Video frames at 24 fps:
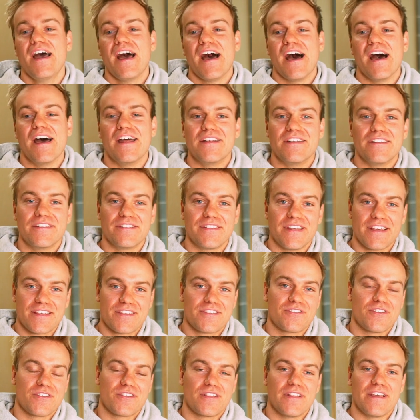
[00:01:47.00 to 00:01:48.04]
And this
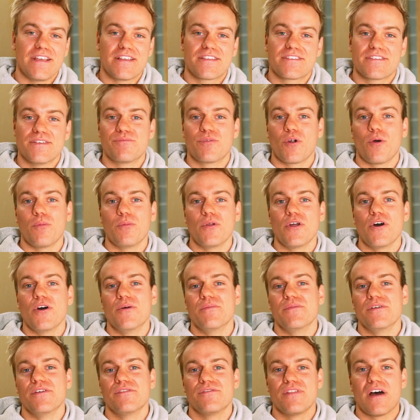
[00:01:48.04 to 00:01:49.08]
just leads to the
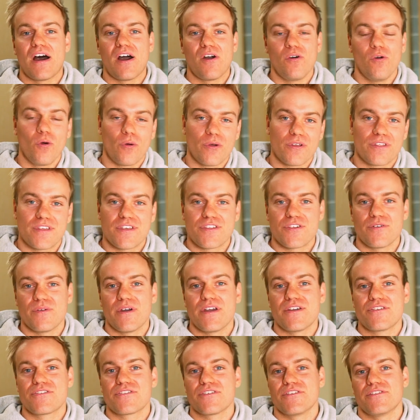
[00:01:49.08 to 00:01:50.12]
problem of that awkward
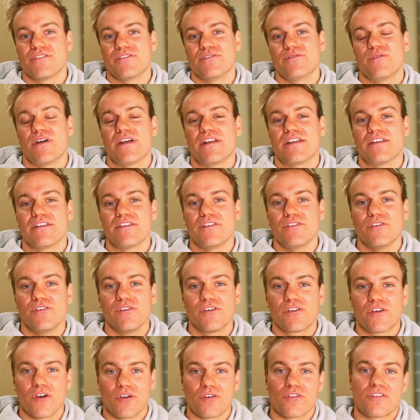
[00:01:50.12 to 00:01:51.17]
situation when you're
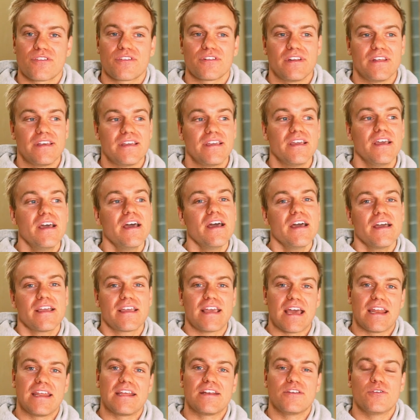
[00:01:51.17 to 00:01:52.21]
constantly
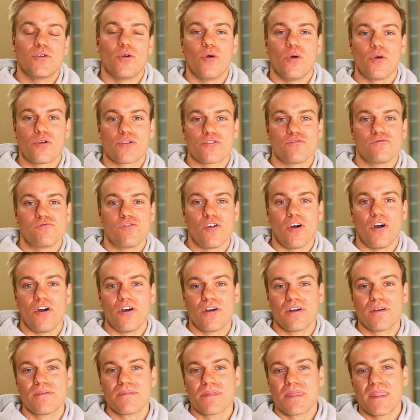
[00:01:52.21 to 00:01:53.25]
getting doors
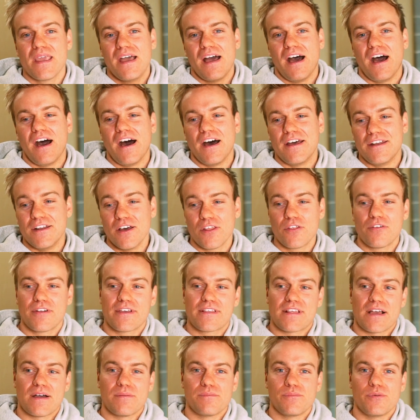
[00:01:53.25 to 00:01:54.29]
wrong. Another
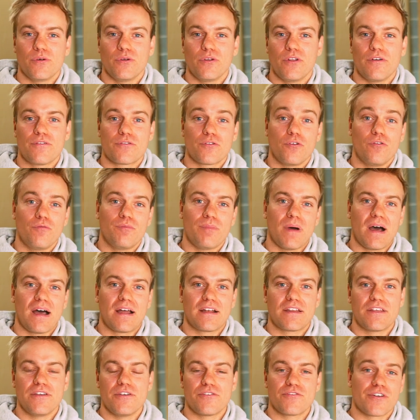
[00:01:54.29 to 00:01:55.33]
example of sort of
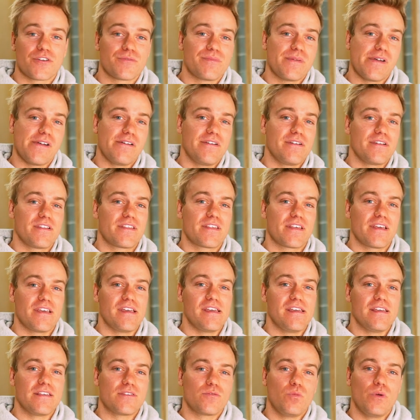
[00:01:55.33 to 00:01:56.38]
bad user experience
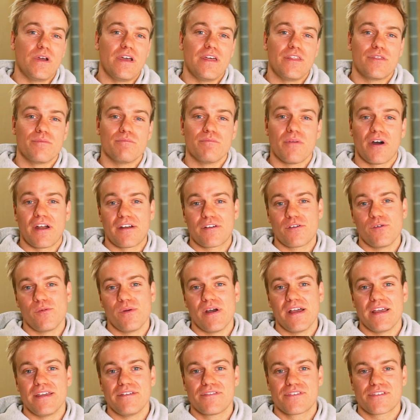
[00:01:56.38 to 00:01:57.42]
is with
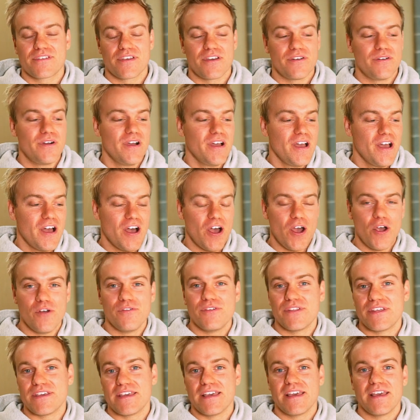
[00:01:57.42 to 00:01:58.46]
microwaves. So over
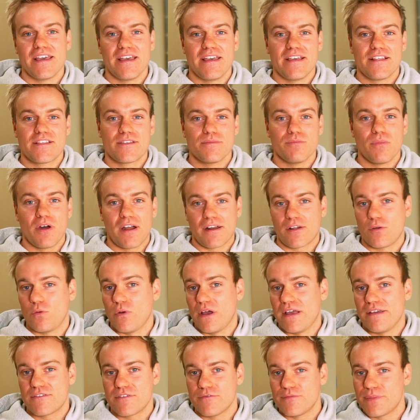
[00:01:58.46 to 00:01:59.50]
the years,
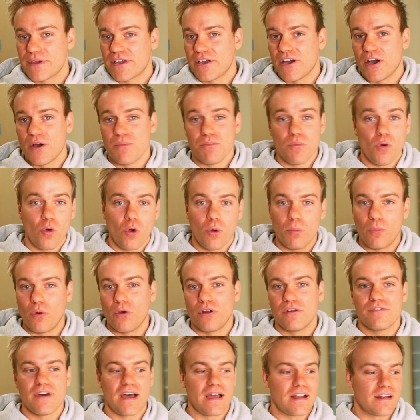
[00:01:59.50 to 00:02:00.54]
microwaves have become more and more
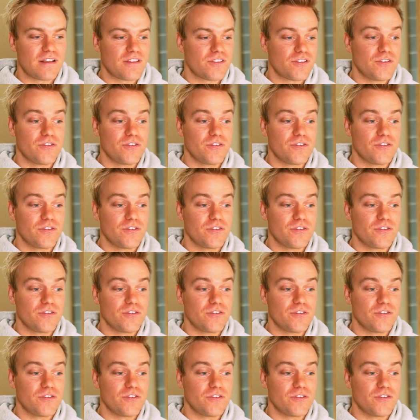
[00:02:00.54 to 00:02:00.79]
advanced.